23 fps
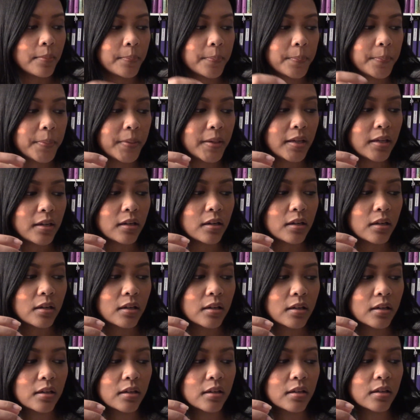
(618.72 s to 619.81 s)
But
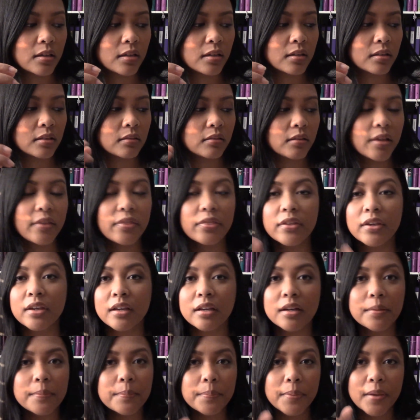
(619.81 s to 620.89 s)
nothing
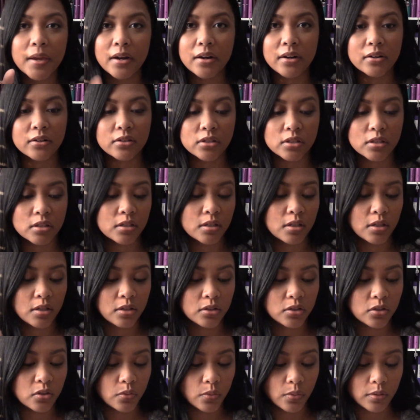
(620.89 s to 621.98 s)
compares
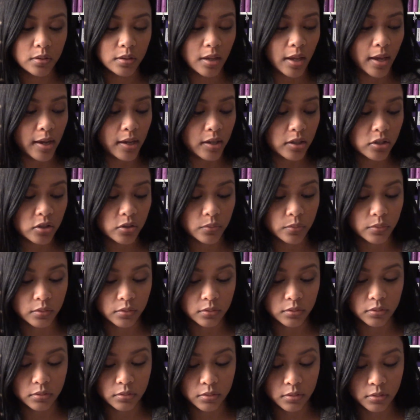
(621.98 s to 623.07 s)
to the
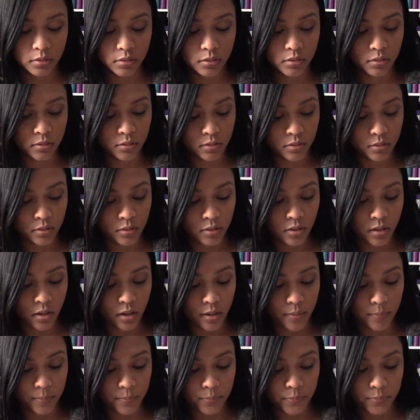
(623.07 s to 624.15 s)
actual
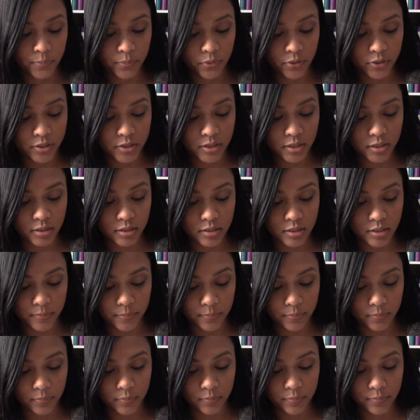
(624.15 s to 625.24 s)
pointed dip
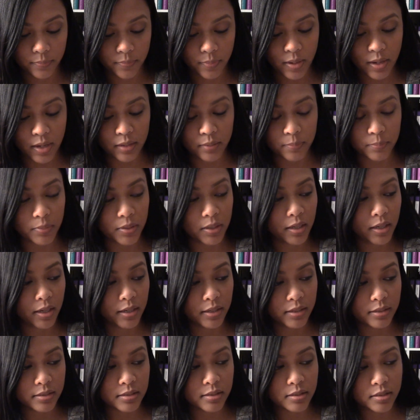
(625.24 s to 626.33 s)
pen,
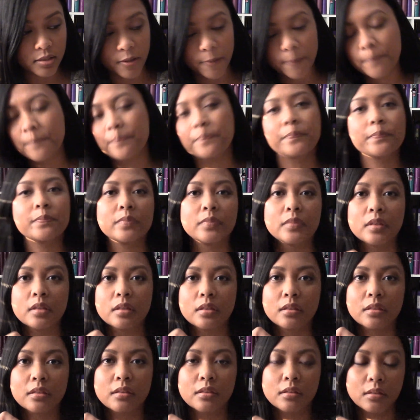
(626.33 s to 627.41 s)
because
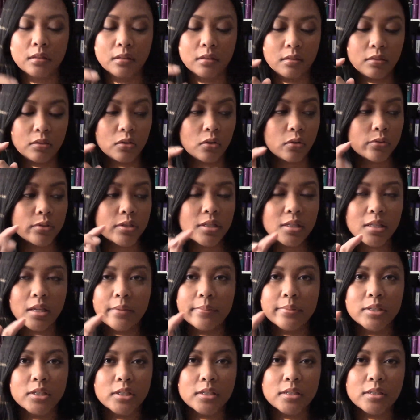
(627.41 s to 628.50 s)
those
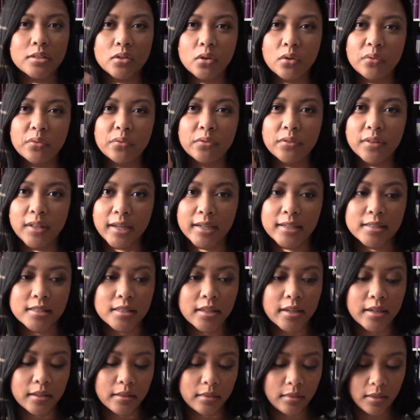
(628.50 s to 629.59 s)
nibs just don't flex
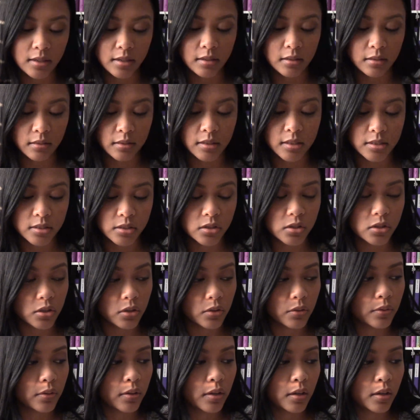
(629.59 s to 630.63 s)
like these do.